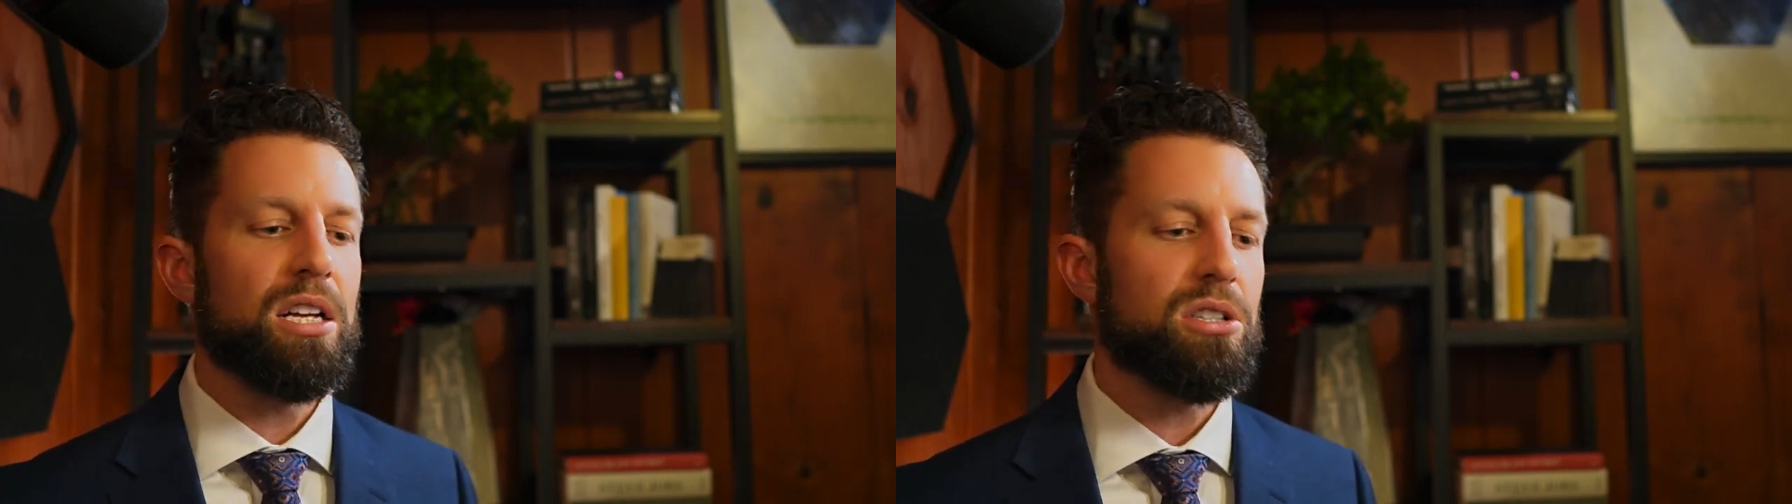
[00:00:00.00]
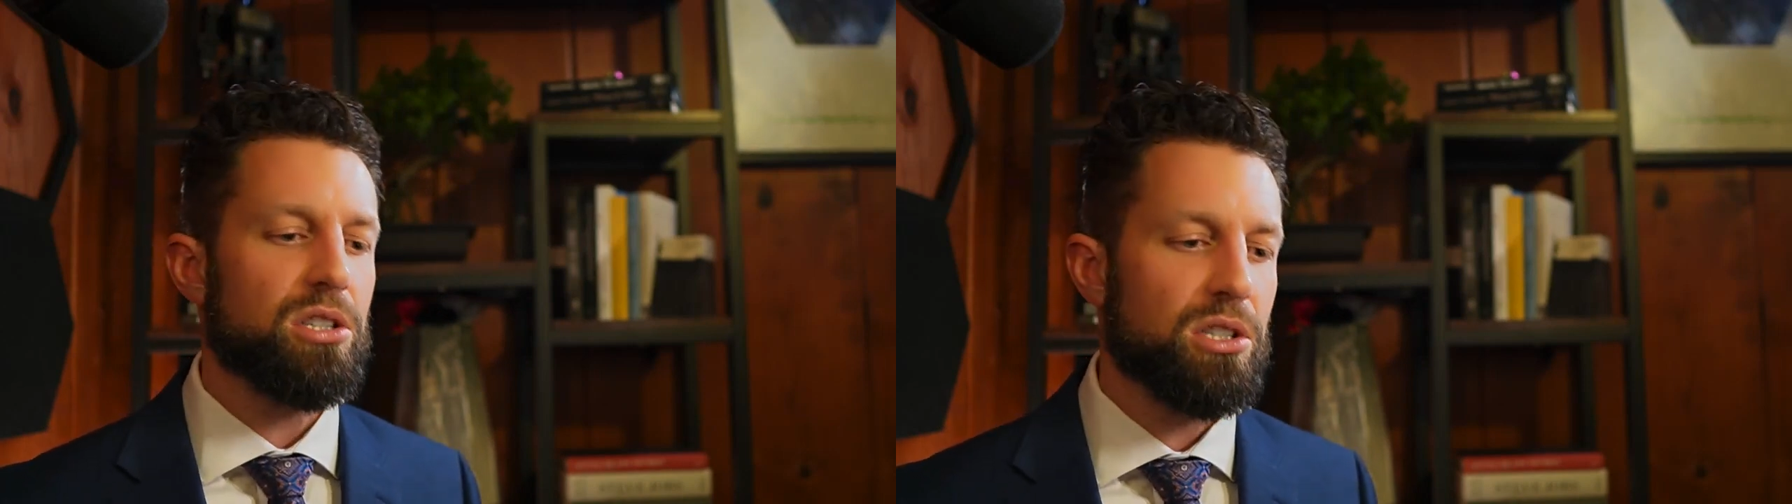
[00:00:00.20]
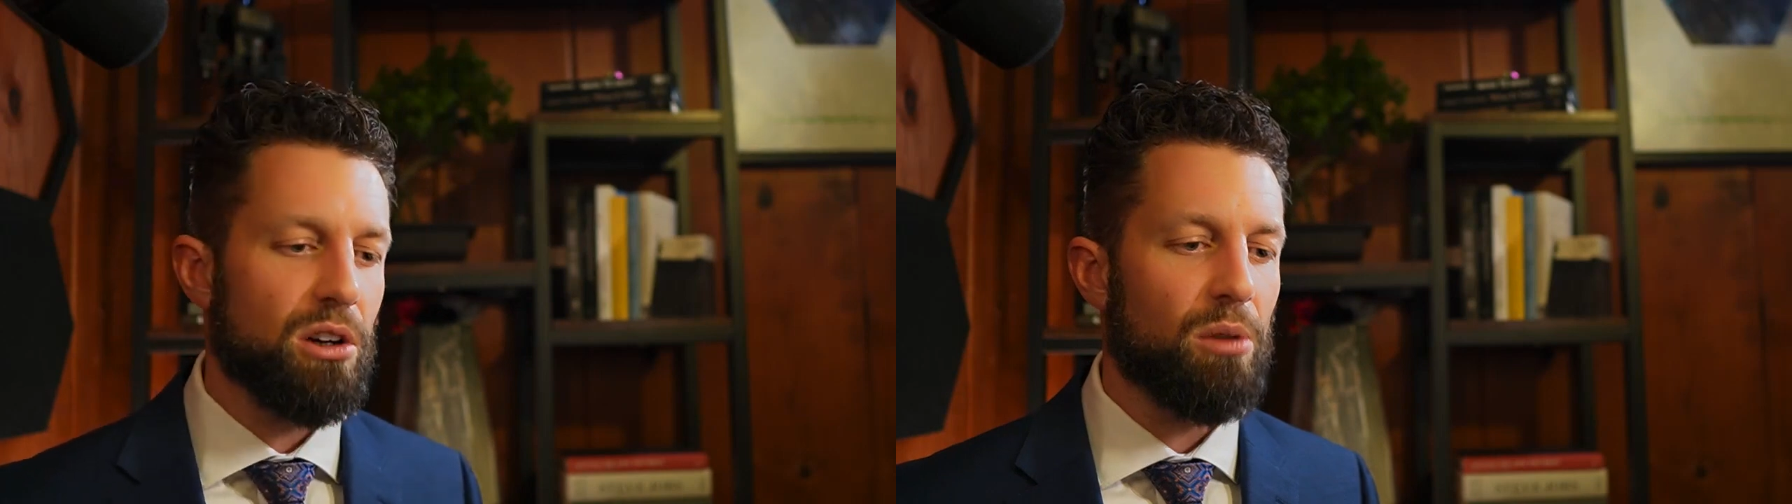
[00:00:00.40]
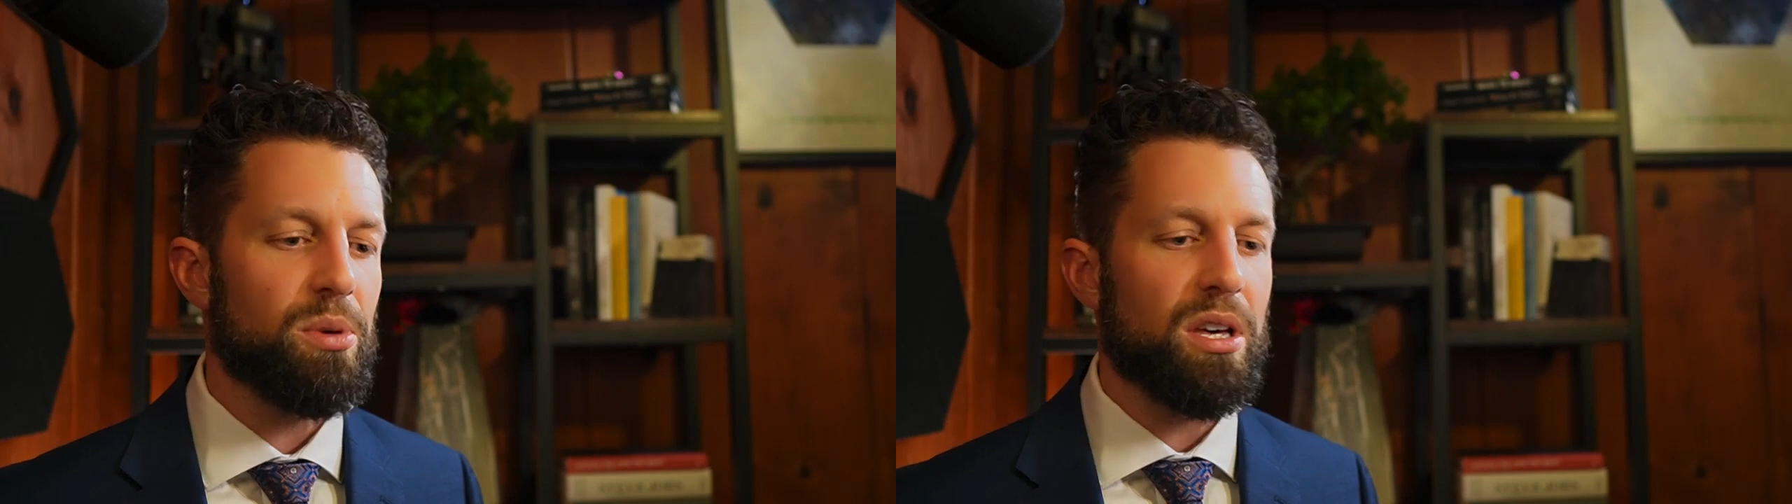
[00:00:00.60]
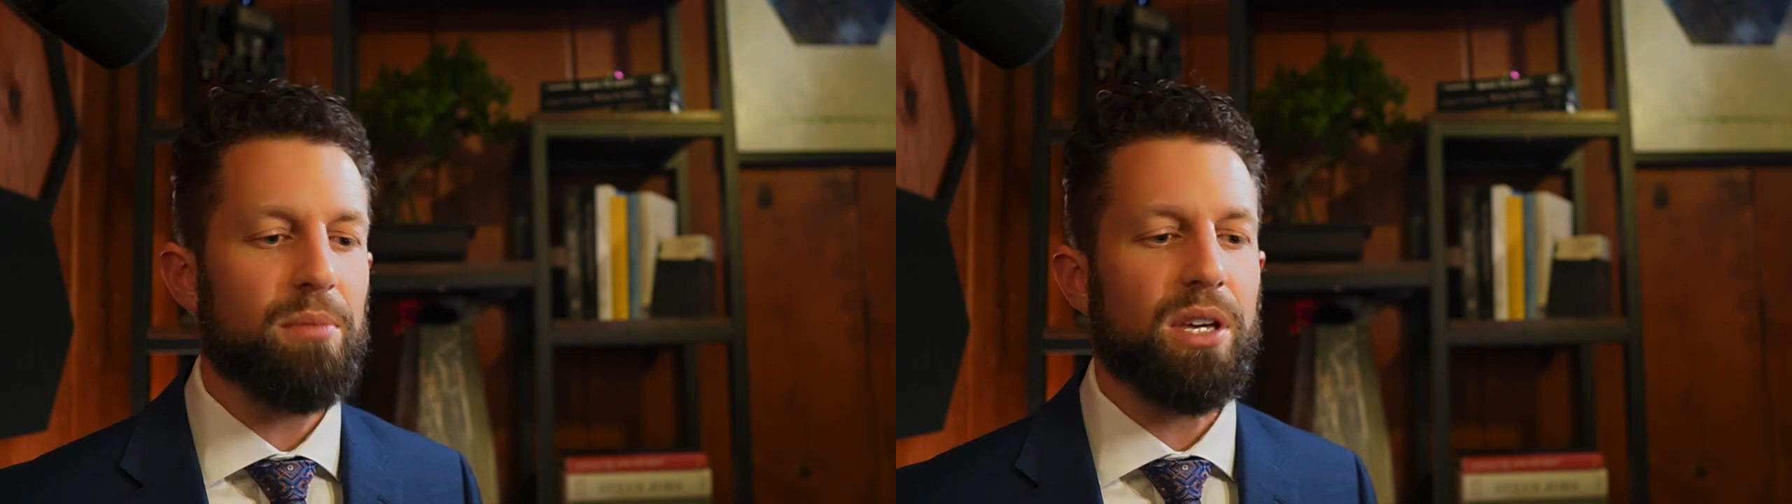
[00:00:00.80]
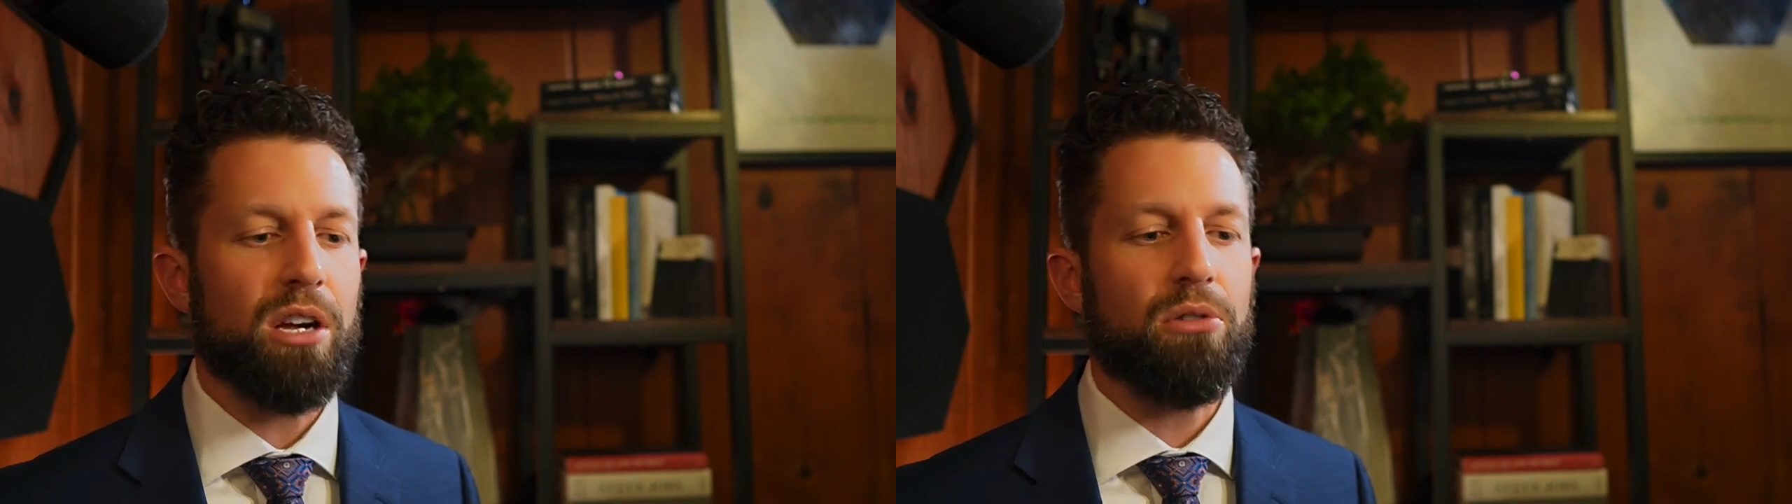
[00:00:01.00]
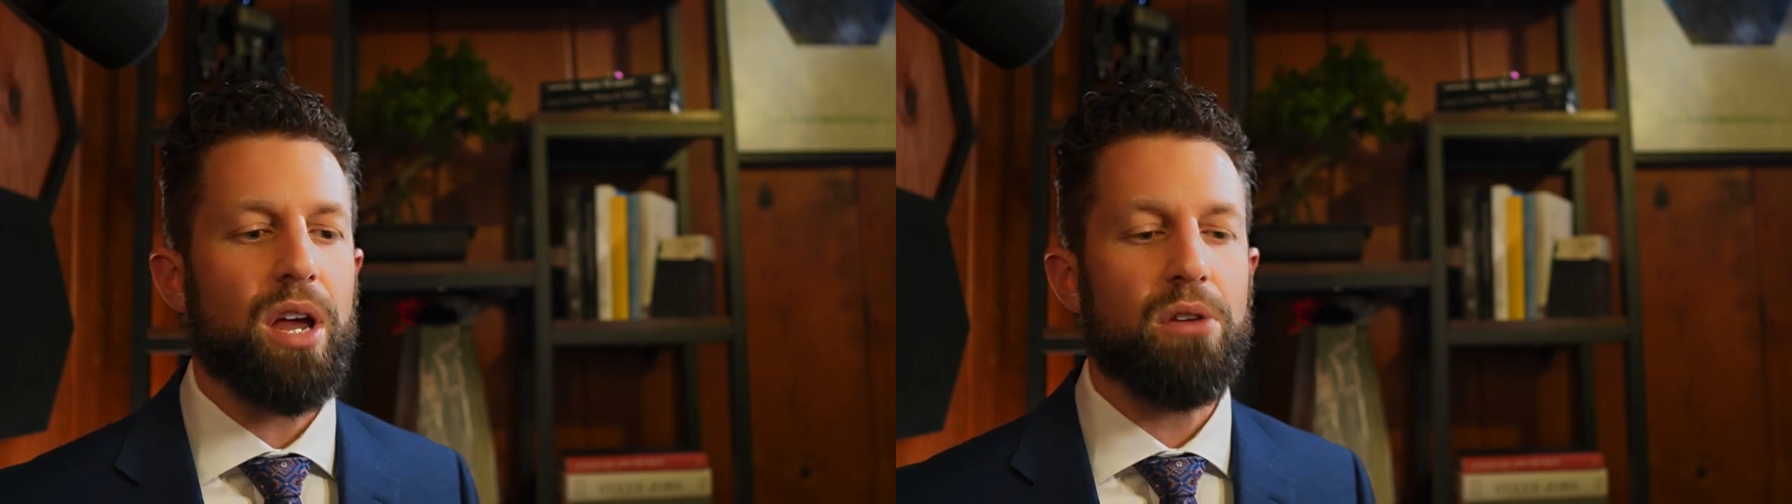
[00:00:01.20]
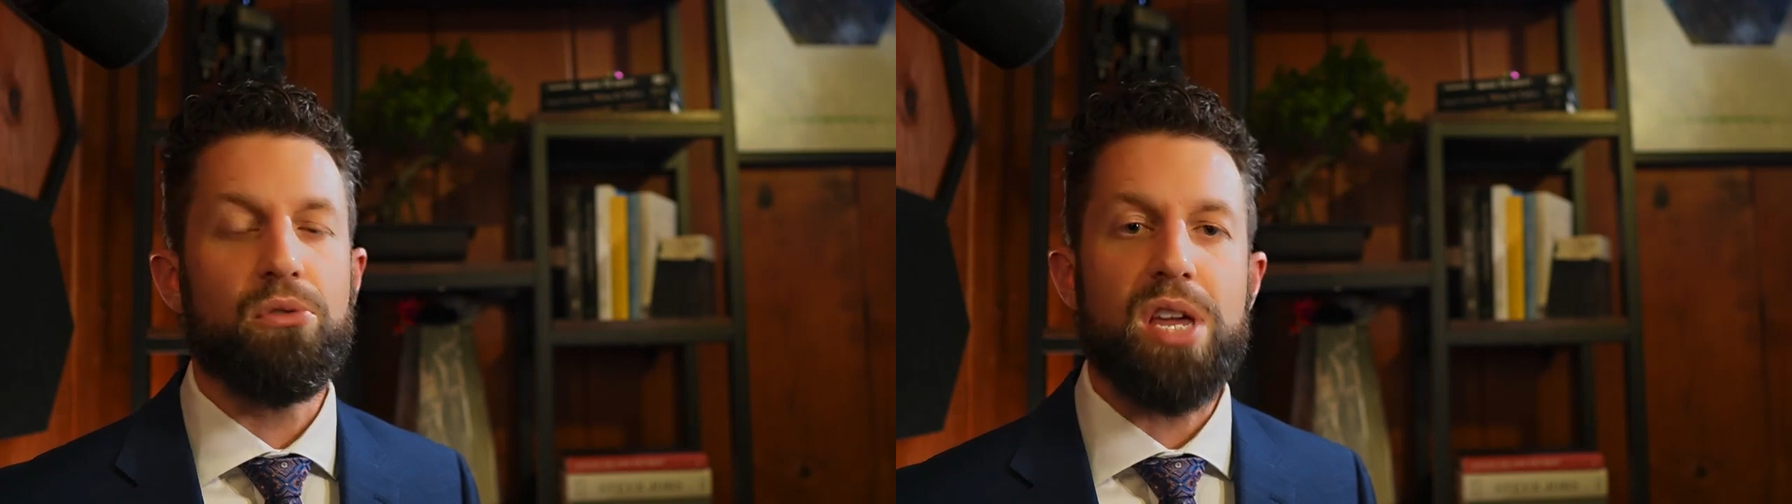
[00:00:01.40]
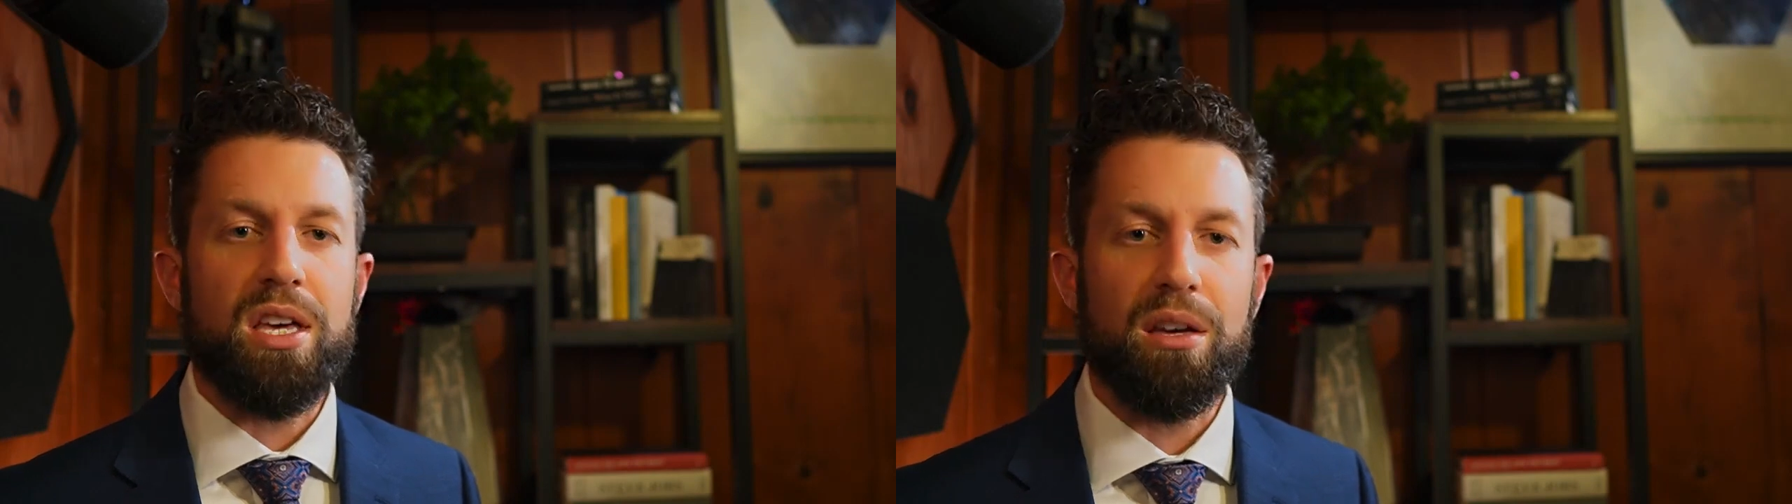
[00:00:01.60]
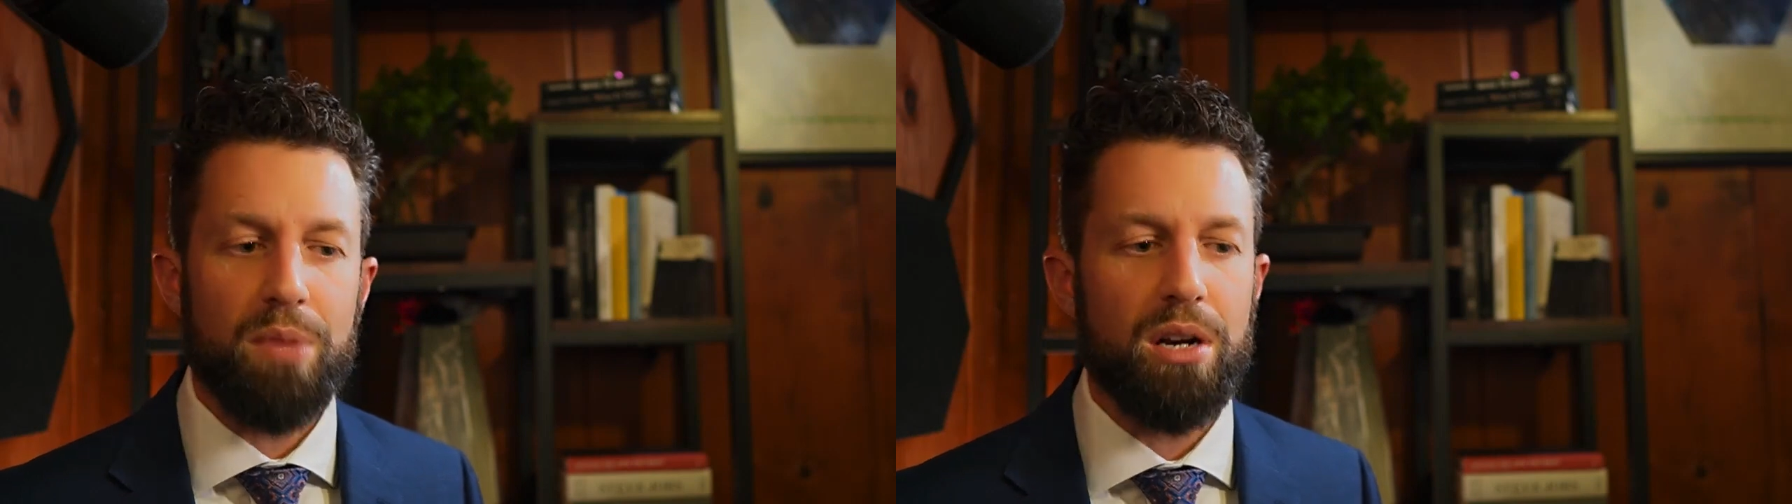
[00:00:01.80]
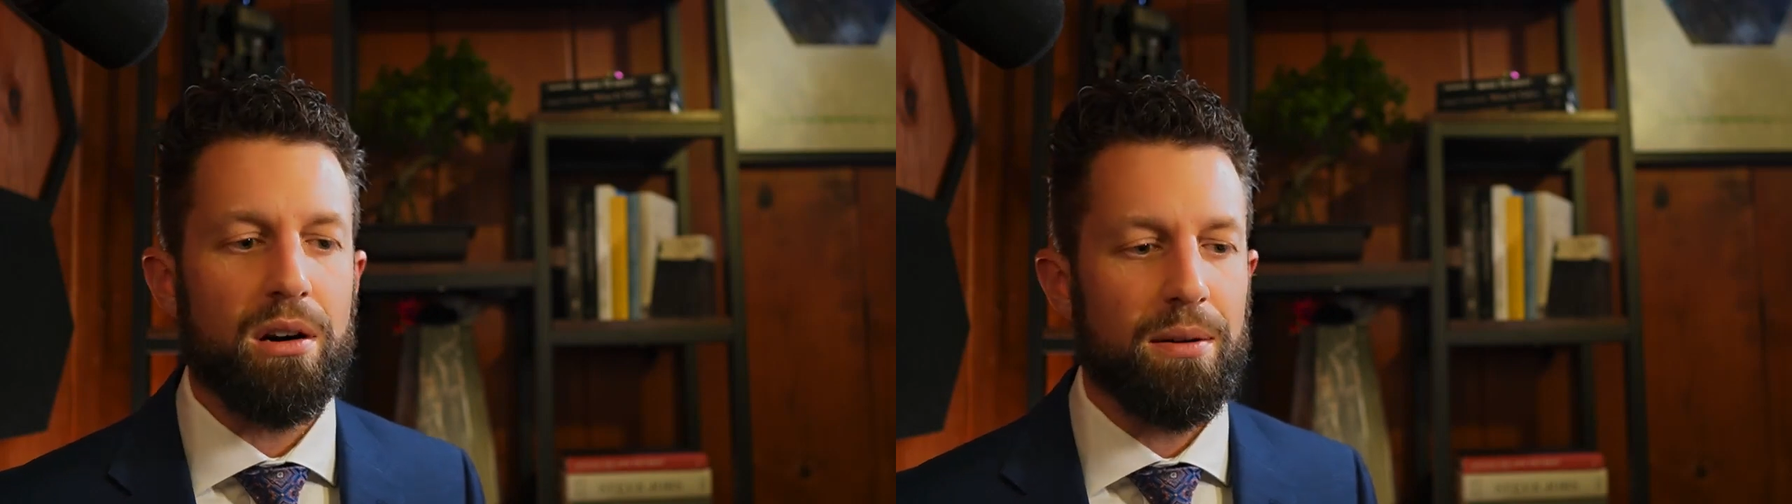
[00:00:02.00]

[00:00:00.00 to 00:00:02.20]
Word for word: Just start becoming a great recommitter.